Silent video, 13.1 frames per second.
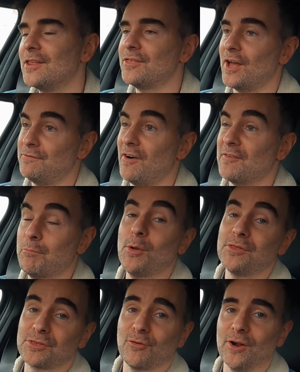
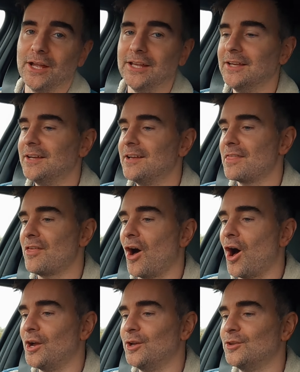35.3
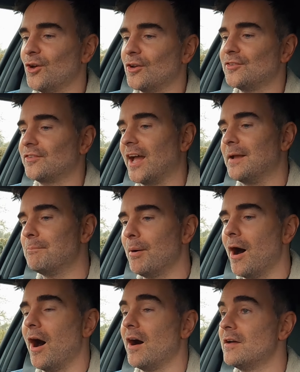that Hyundai state,
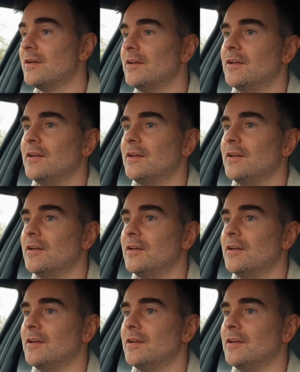but